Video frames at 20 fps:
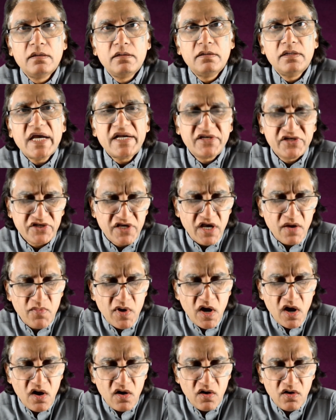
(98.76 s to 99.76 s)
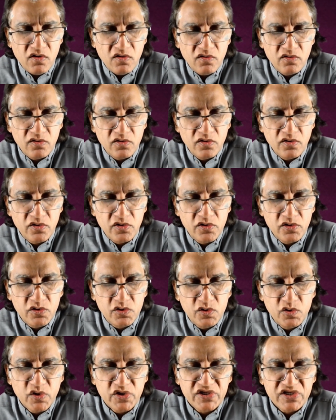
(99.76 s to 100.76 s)
Yet somehow
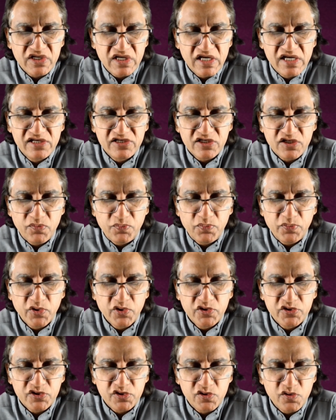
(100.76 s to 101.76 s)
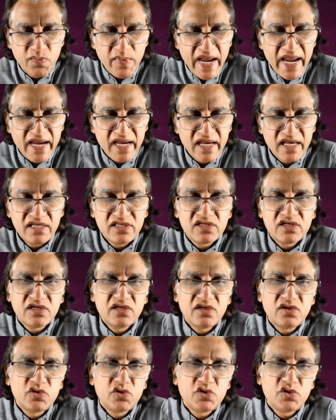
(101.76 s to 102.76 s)
you are still supposed to make
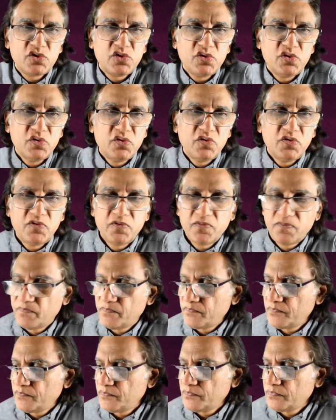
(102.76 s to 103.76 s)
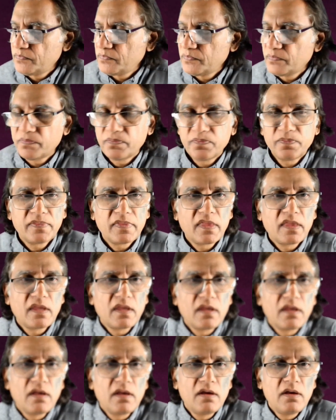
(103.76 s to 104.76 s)
it through.
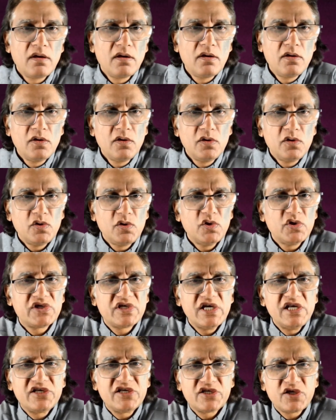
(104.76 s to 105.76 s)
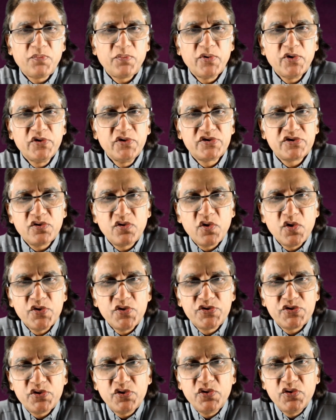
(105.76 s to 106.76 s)
You're still supposed to go
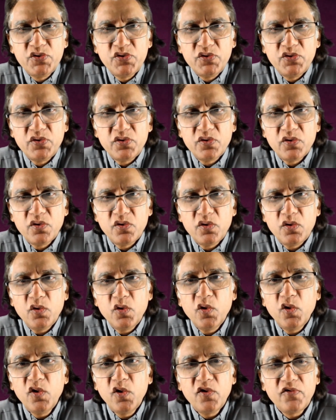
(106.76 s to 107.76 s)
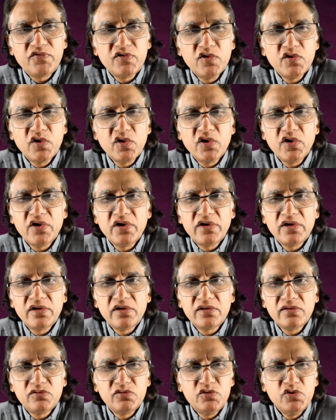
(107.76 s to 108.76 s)
through all of
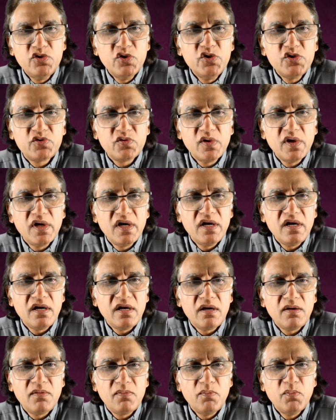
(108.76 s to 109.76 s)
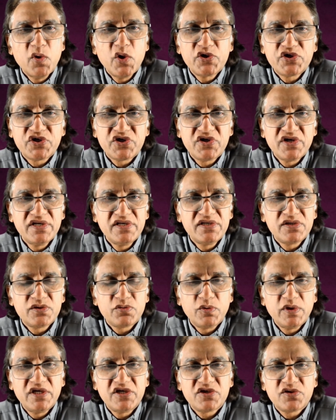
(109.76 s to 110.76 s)
your usual motions
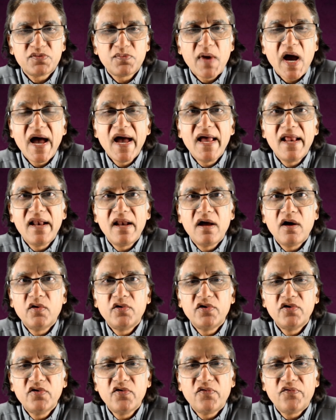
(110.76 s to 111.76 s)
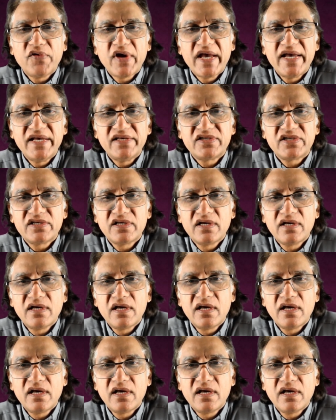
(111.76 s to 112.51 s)
with a smile on your face